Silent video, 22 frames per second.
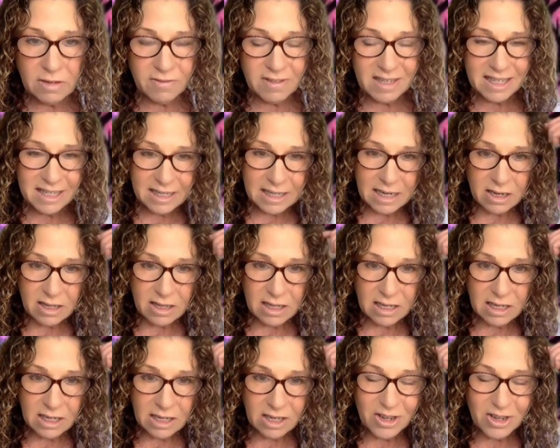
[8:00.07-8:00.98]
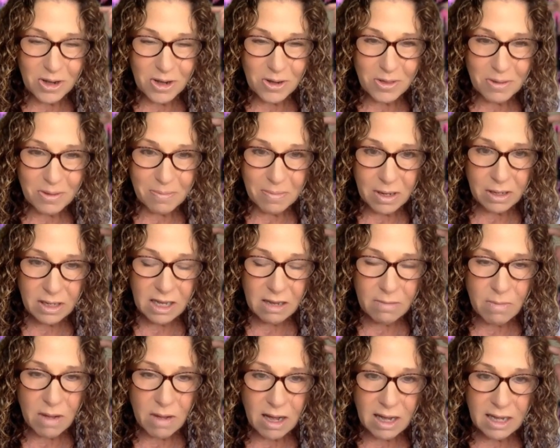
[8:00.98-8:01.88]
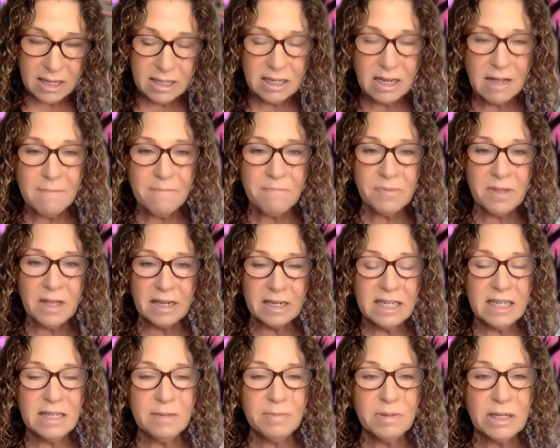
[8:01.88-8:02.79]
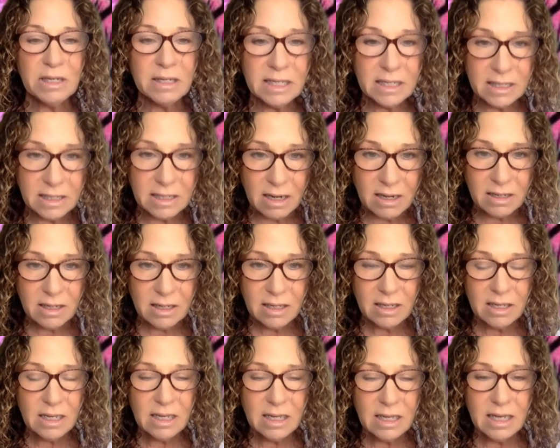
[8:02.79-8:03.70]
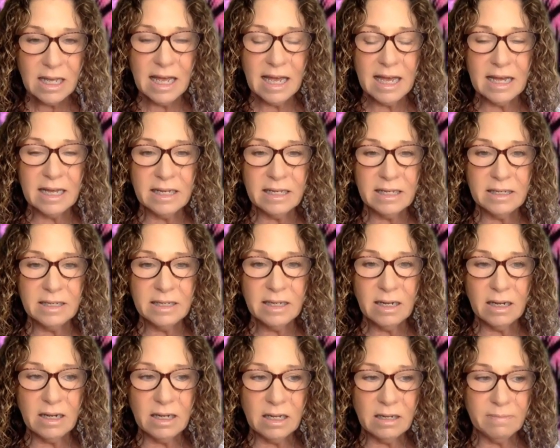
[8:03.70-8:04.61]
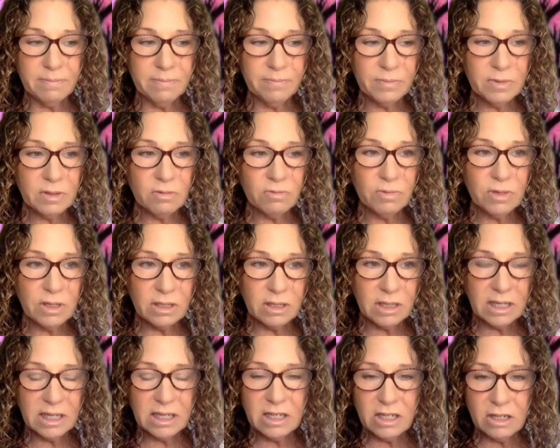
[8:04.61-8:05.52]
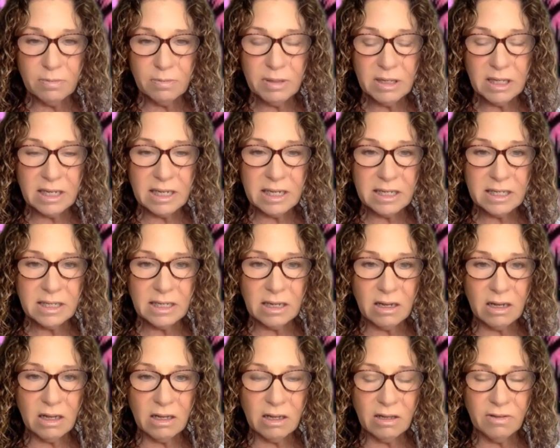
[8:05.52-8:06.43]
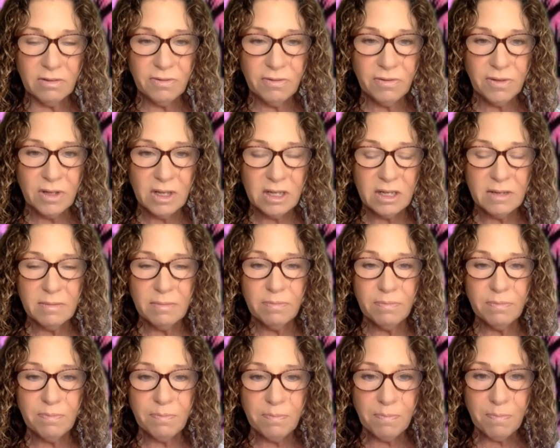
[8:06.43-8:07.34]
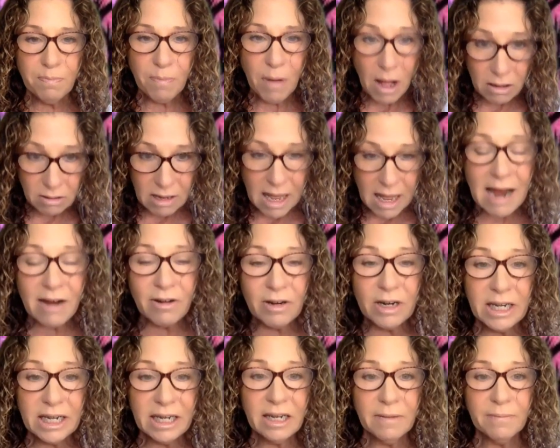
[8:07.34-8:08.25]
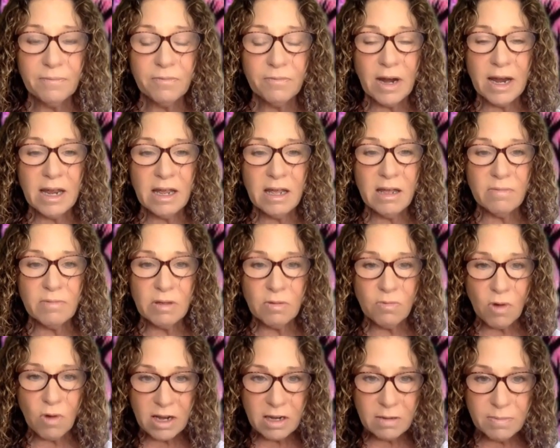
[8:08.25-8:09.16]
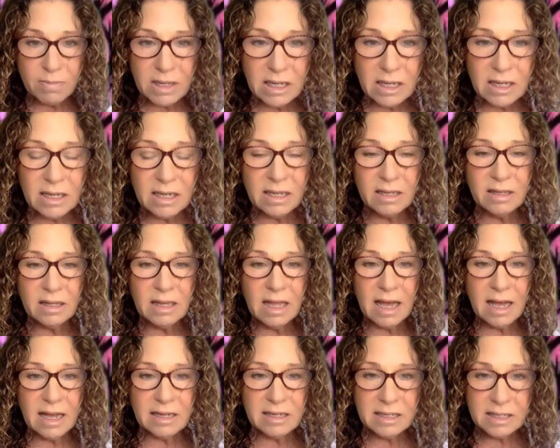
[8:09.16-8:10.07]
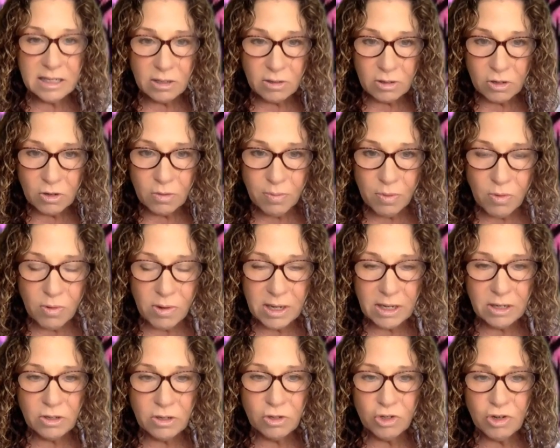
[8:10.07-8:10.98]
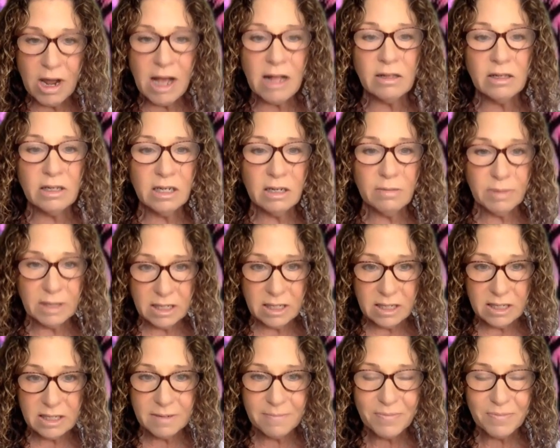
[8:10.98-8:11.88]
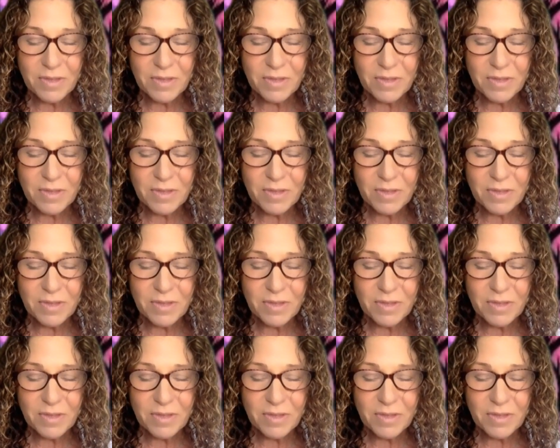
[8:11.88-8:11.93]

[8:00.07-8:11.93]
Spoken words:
instead of the ego, the monkey mind that keeps us stuck and really in a place of polarity, right? And we want to be in that 0 point neutrality place.